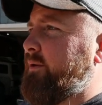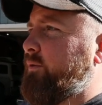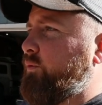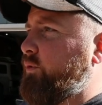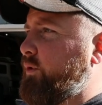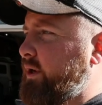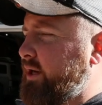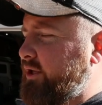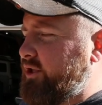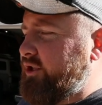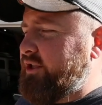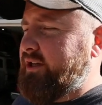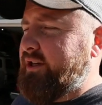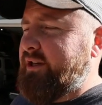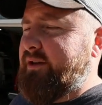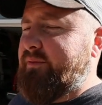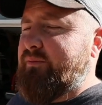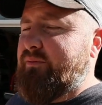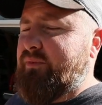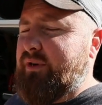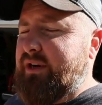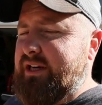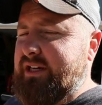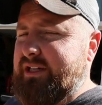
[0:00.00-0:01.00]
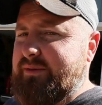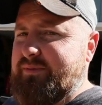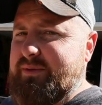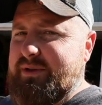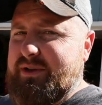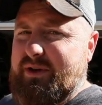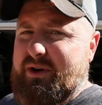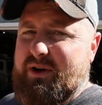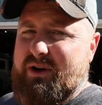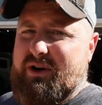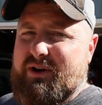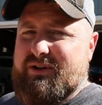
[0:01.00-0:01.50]
which brings
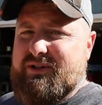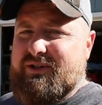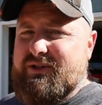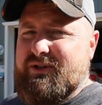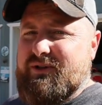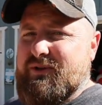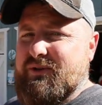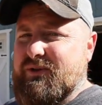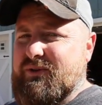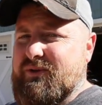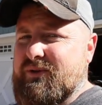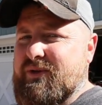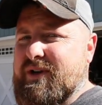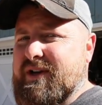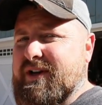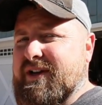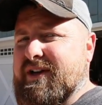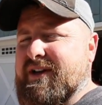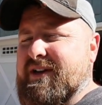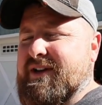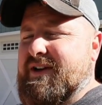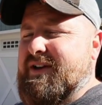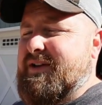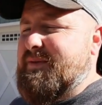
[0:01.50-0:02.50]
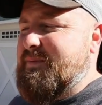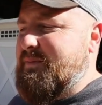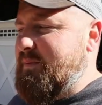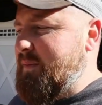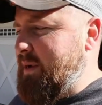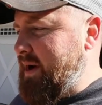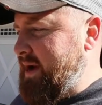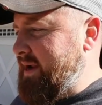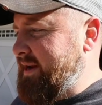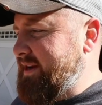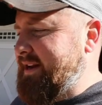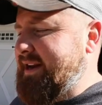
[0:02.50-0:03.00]
me on to
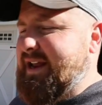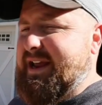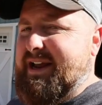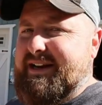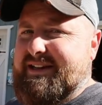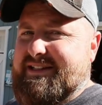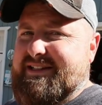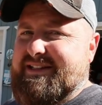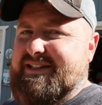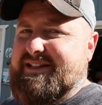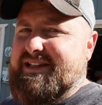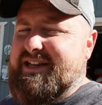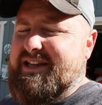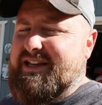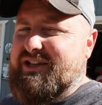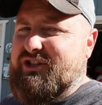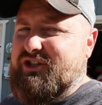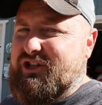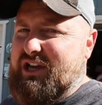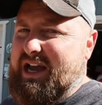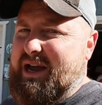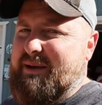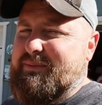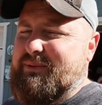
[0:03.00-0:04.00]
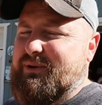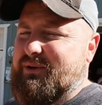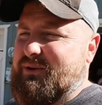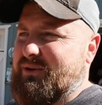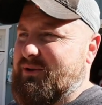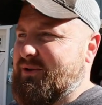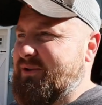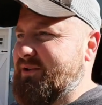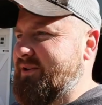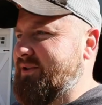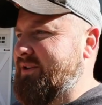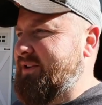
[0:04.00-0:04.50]
my next
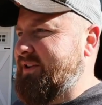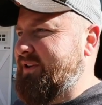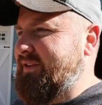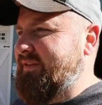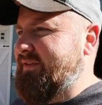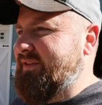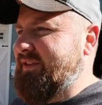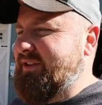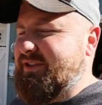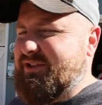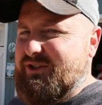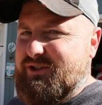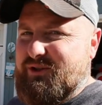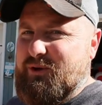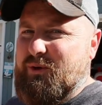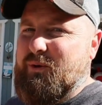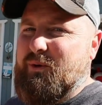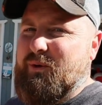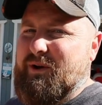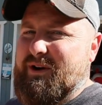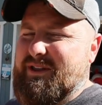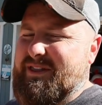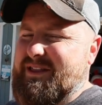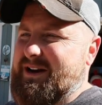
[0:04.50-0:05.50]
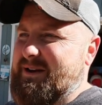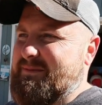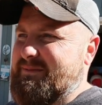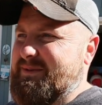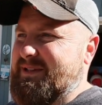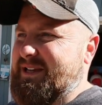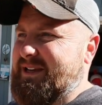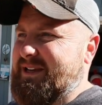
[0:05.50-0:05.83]
chapter of this story that I'm